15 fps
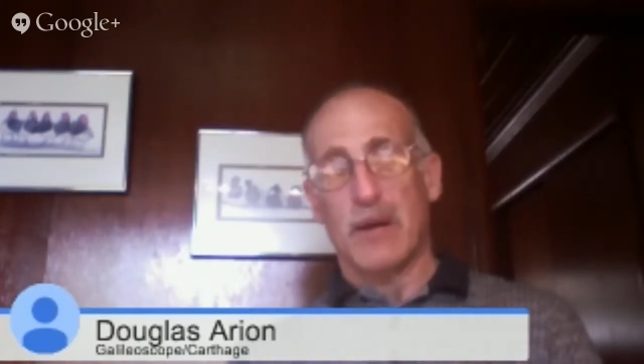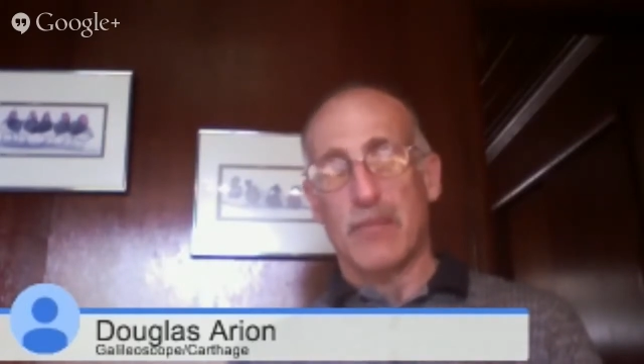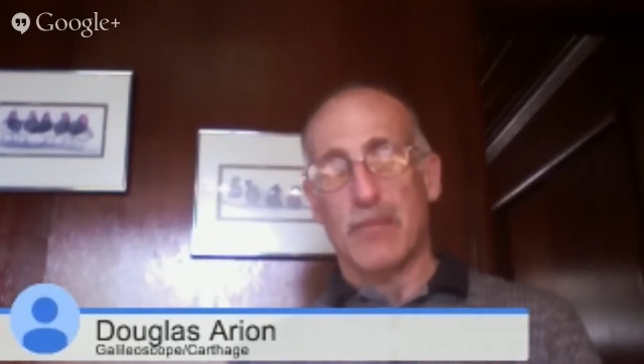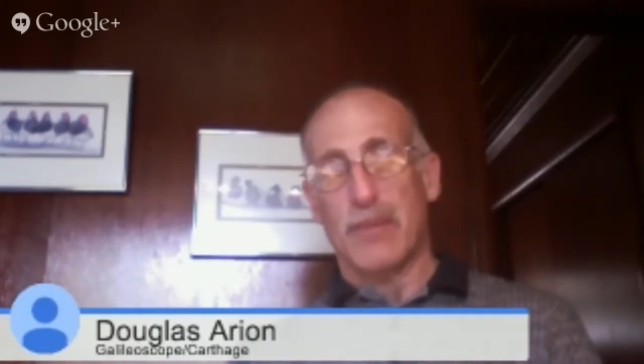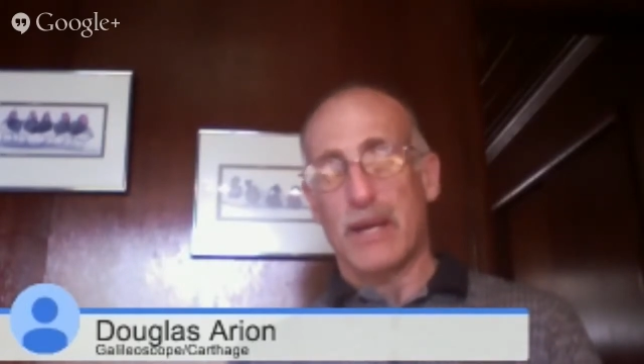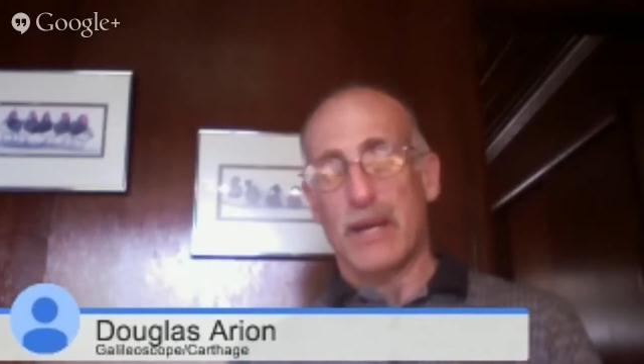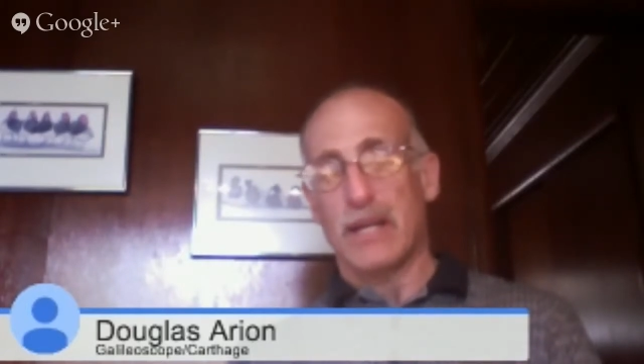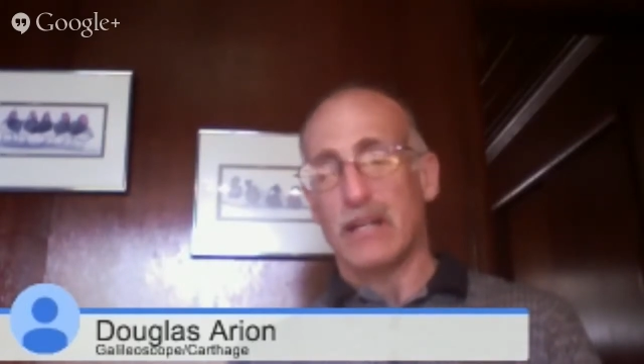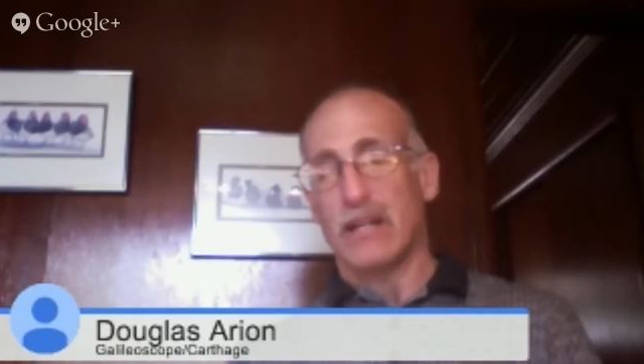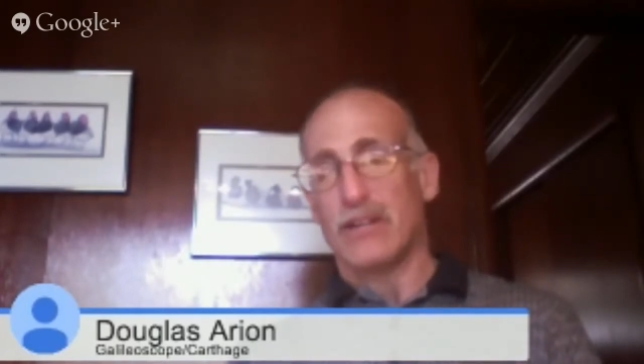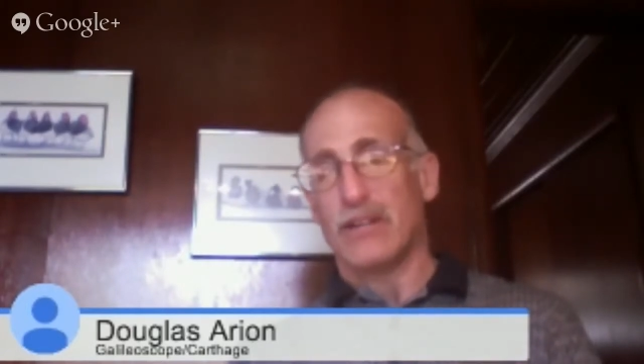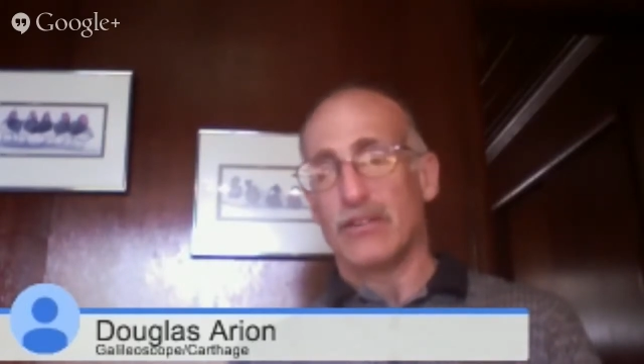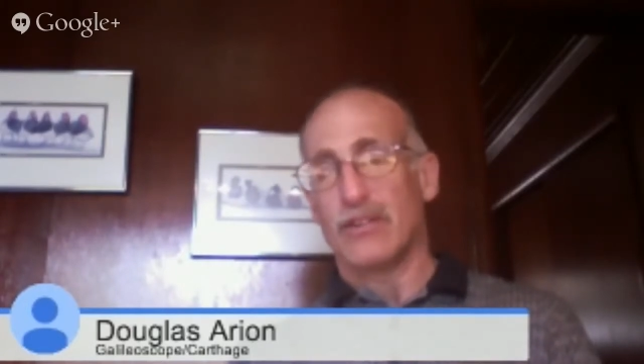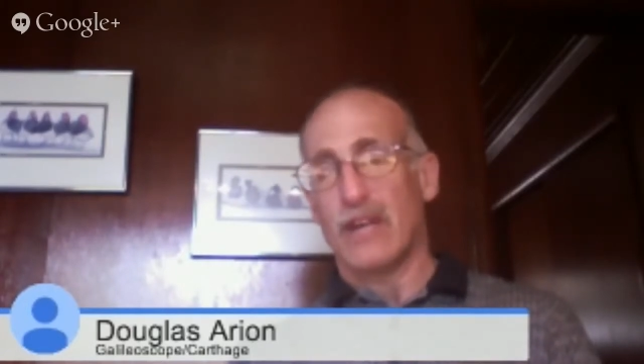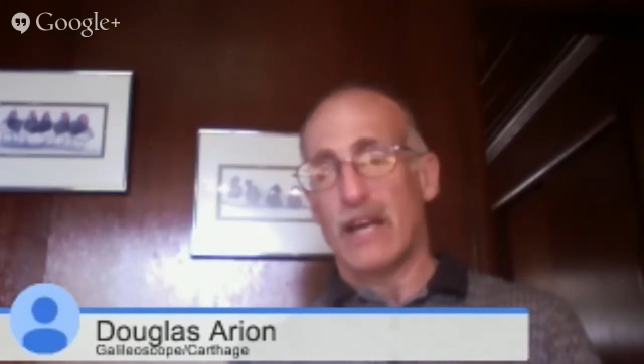Pompea
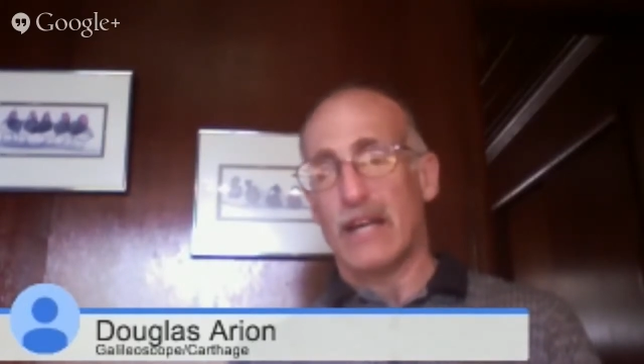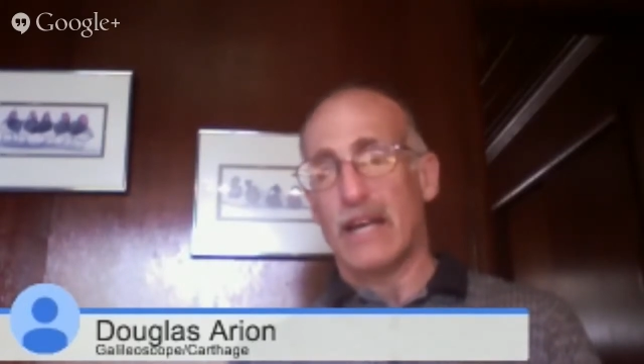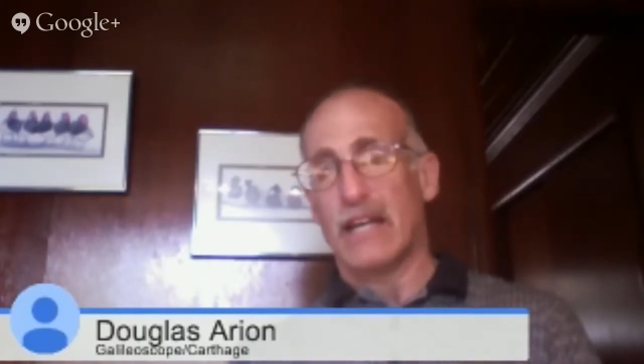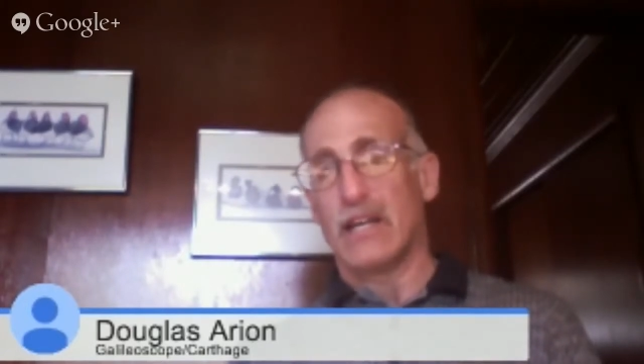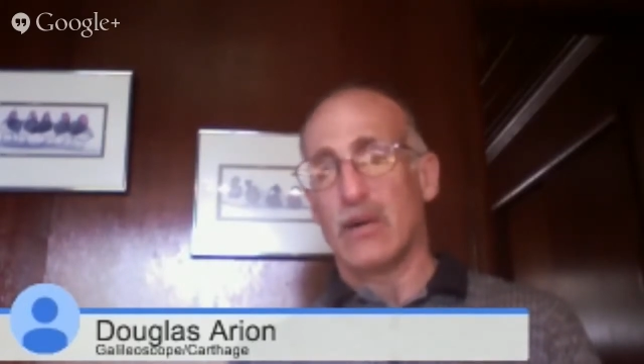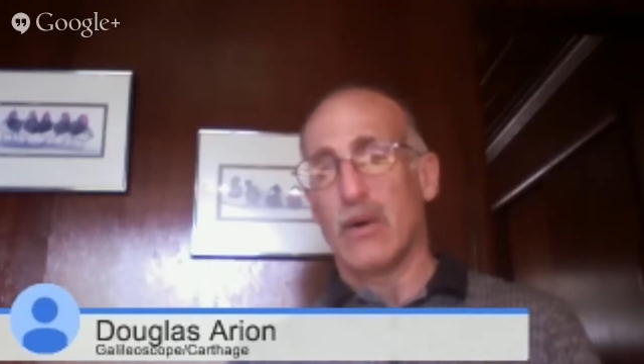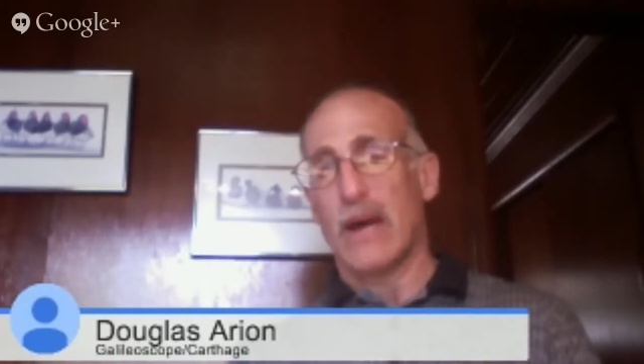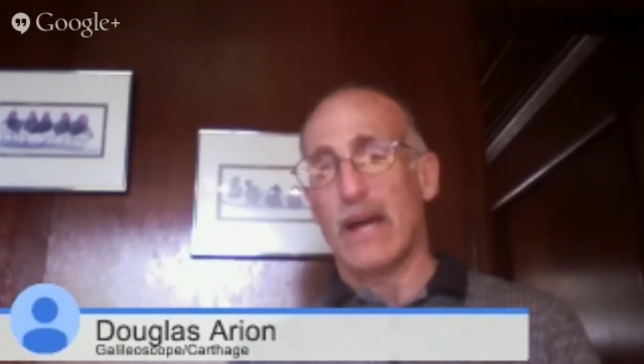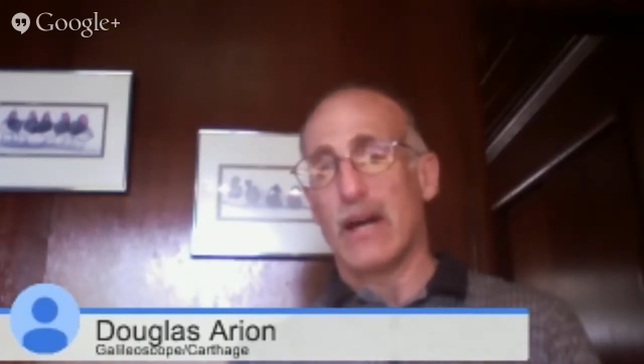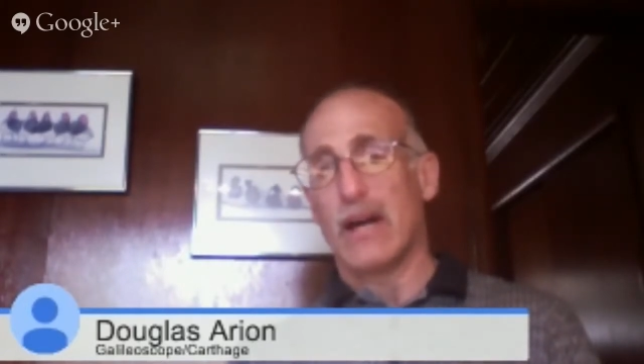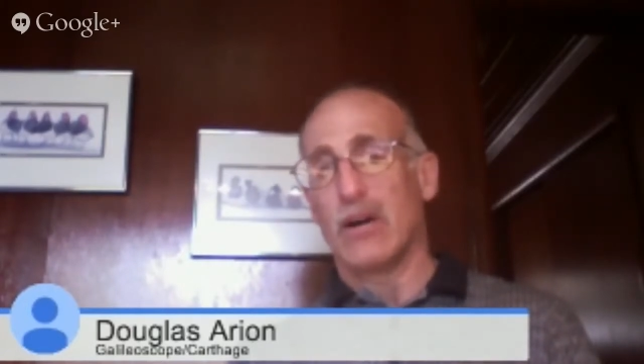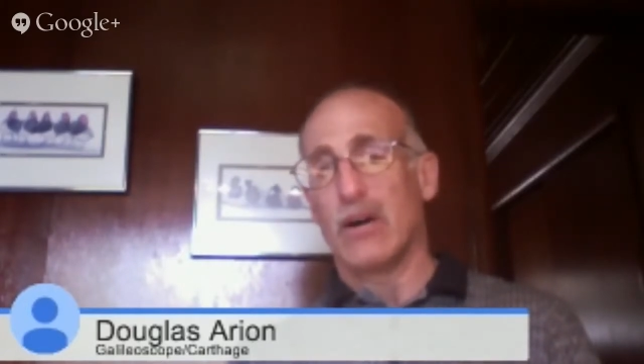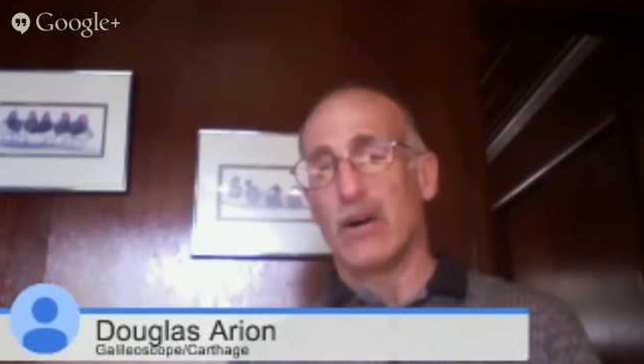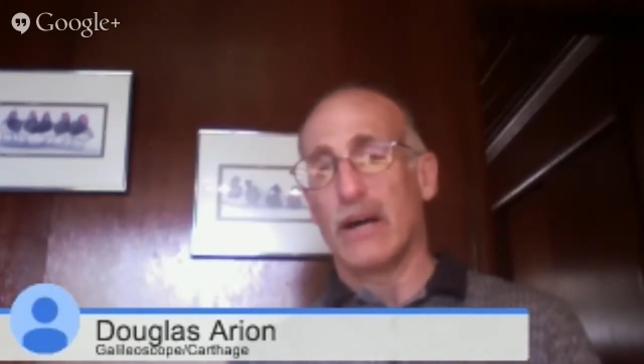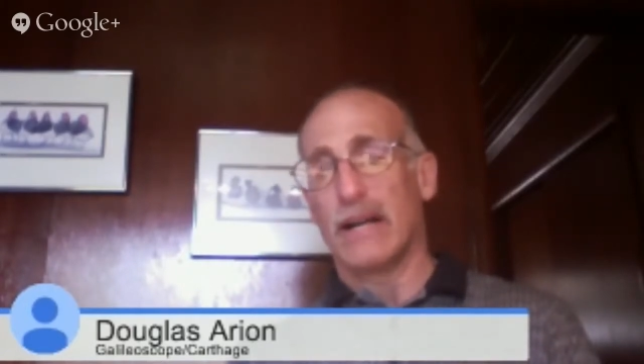does at
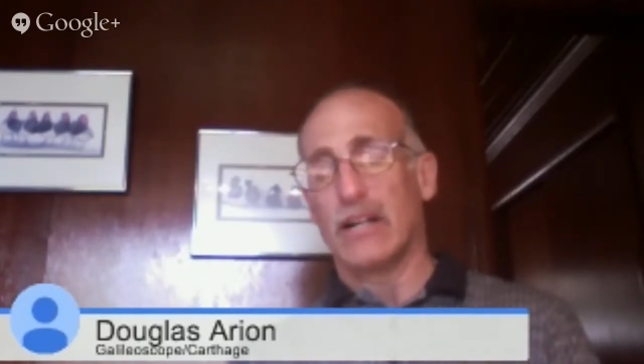NOAO,